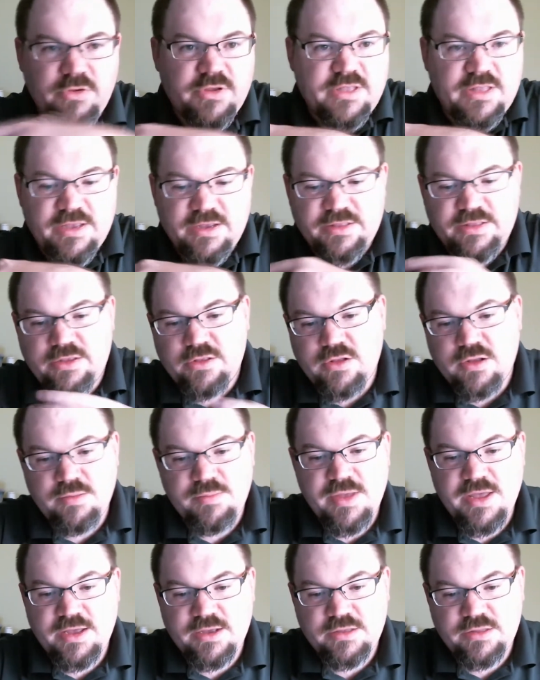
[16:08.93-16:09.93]
connecting
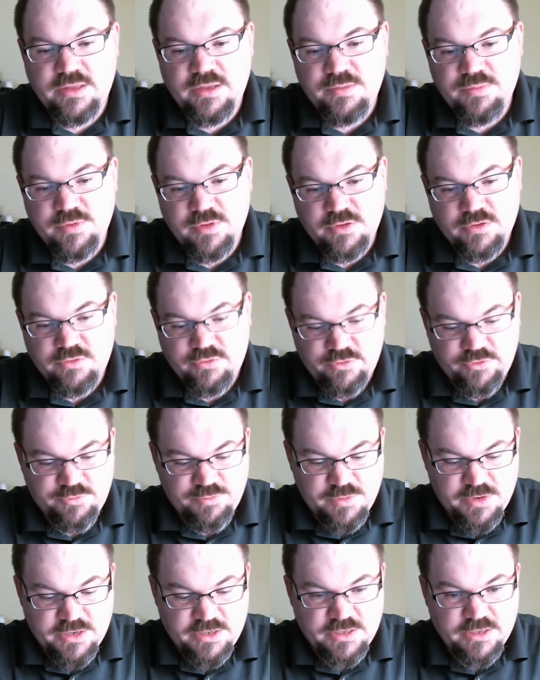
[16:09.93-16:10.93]
automatically, but of course
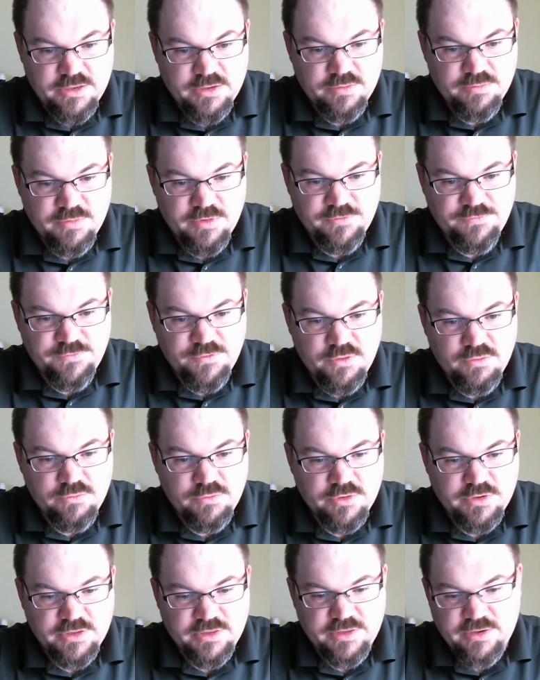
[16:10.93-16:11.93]
my phone
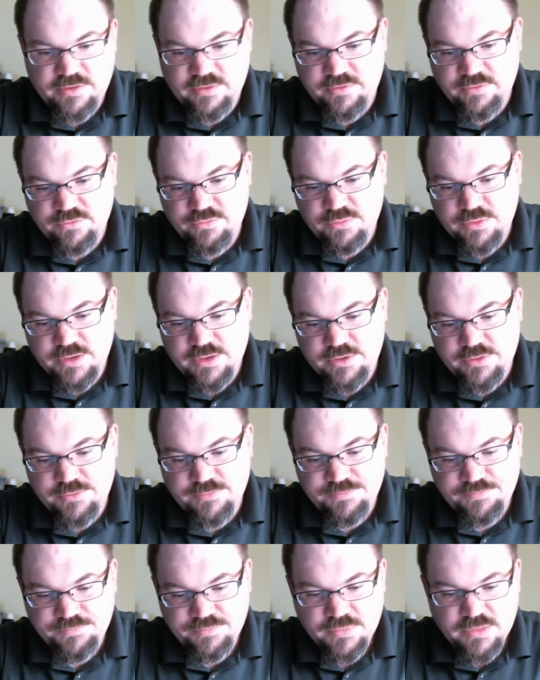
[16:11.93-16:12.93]
will connect as
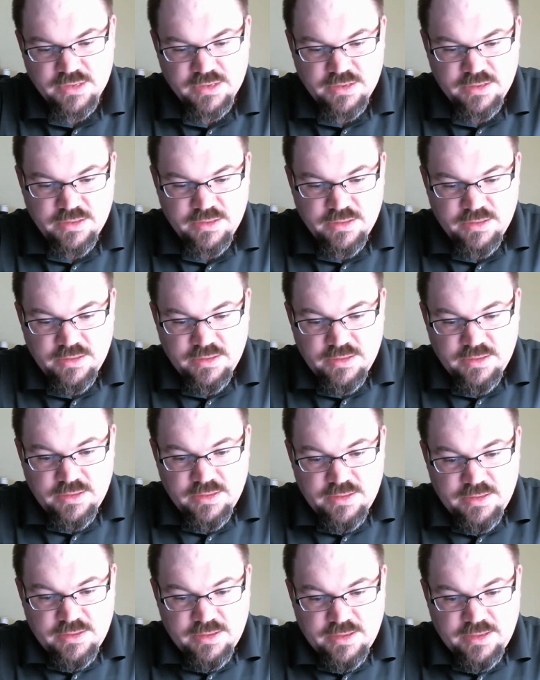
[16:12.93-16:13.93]
well.
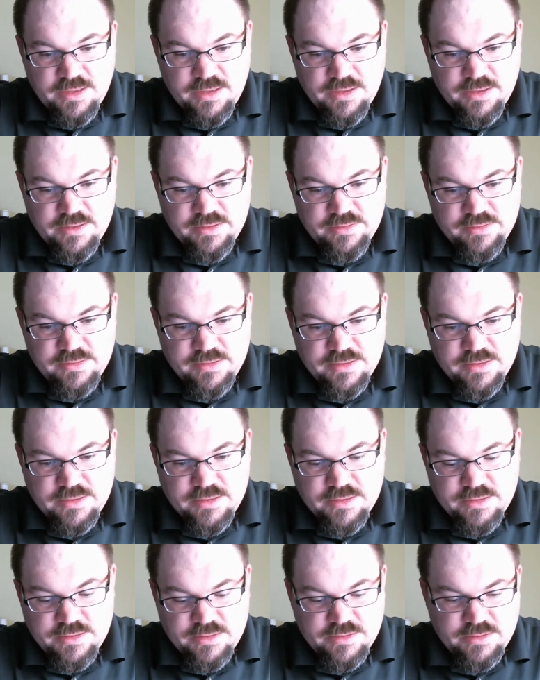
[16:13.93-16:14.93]
And
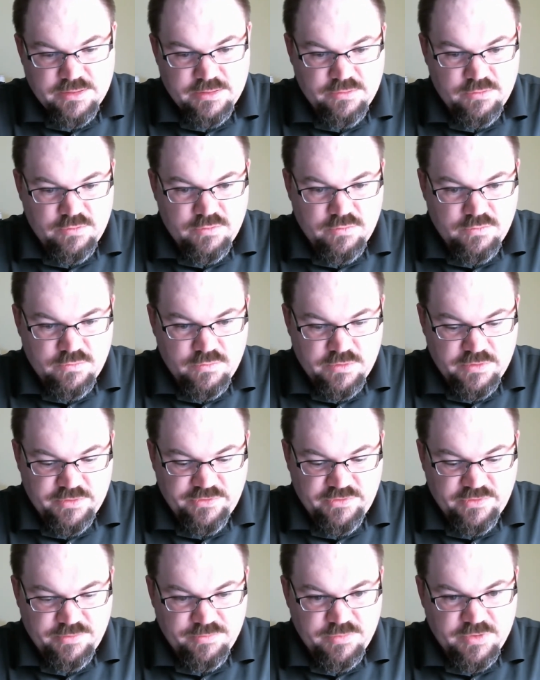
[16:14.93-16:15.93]

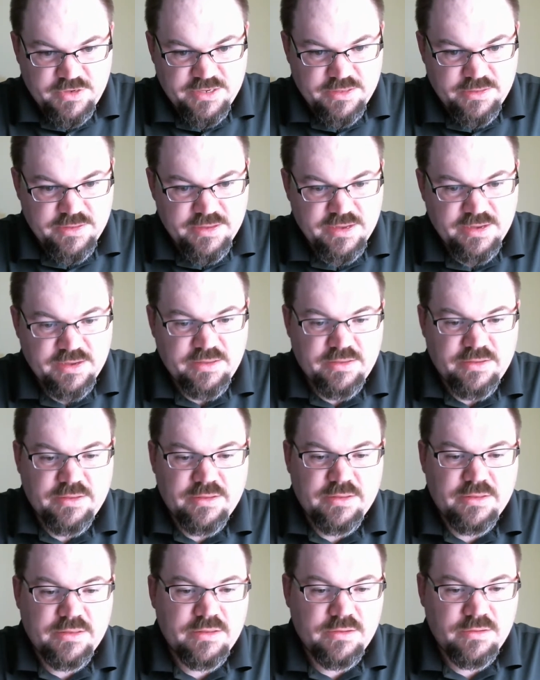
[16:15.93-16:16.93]
once I'm
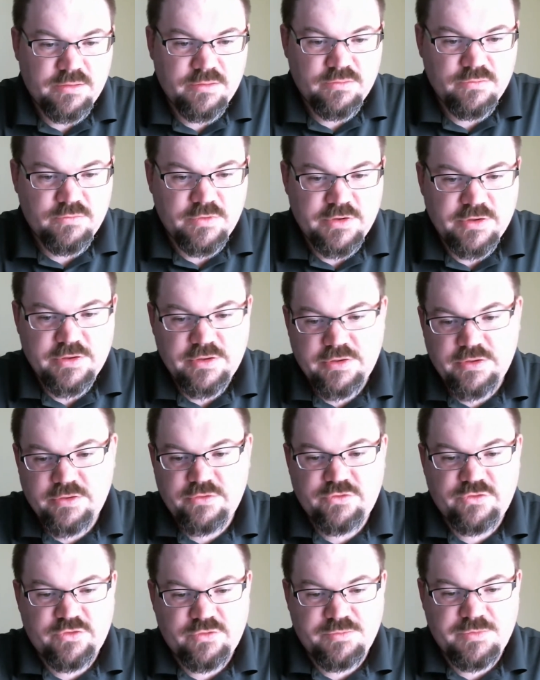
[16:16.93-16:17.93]
connected,
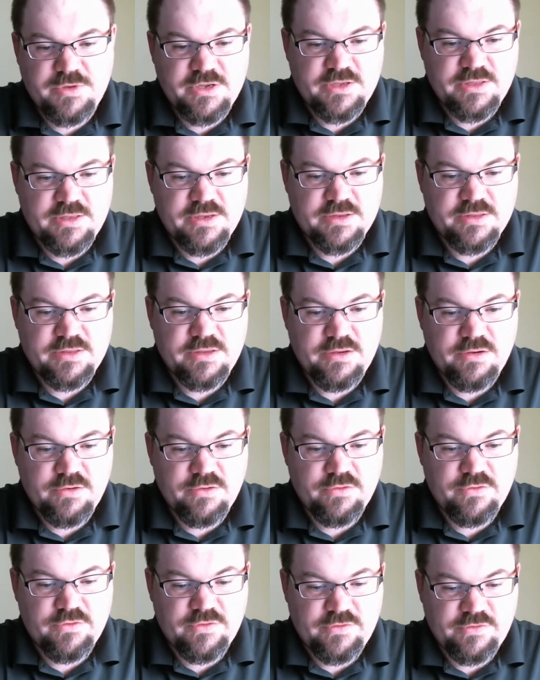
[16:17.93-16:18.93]
which I'll be connected
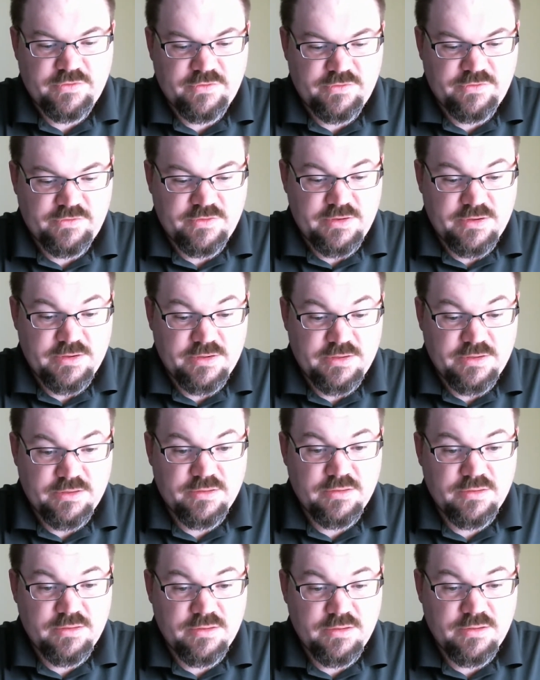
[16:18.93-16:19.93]
here in just a
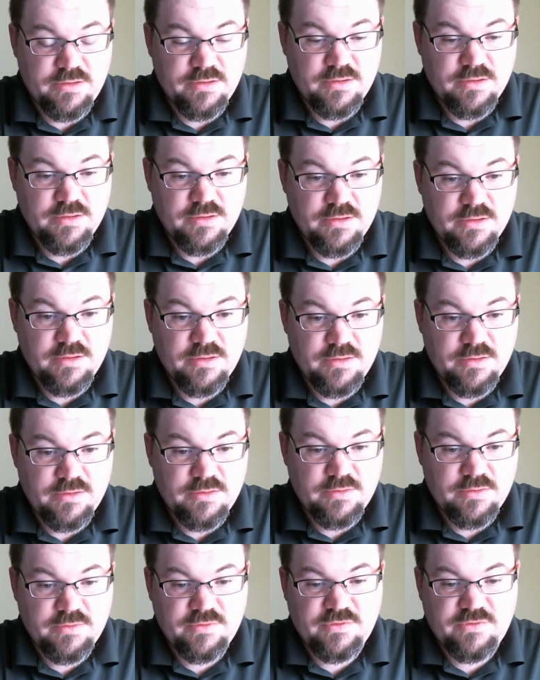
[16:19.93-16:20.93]
second.
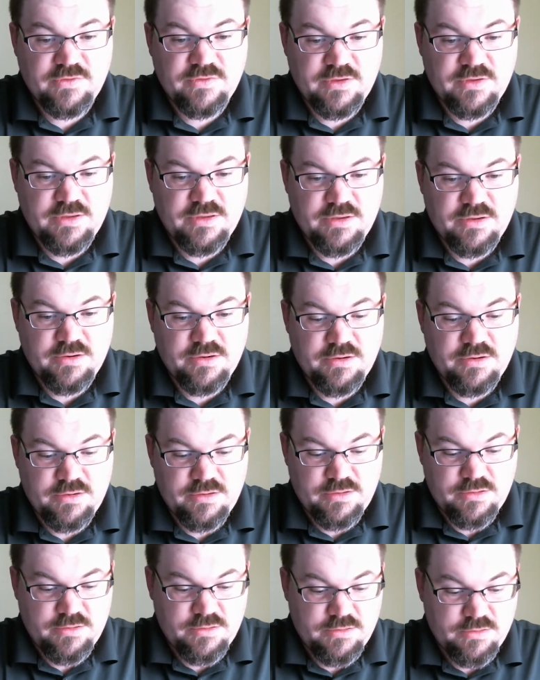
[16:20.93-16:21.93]
Let's see
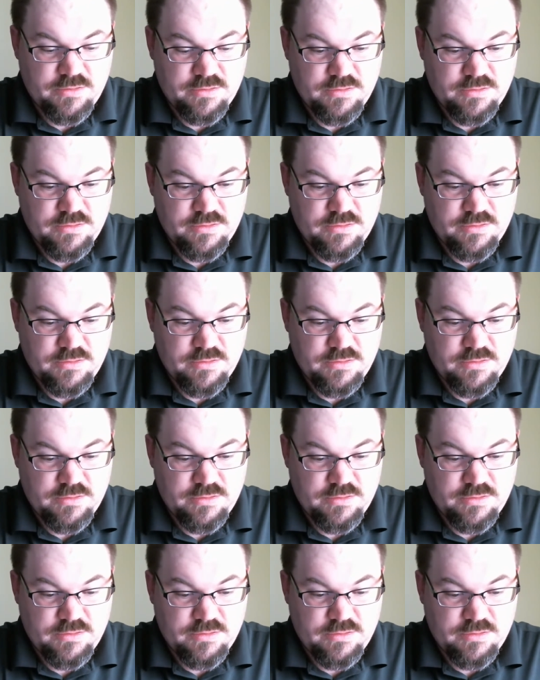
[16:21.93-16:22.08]
here.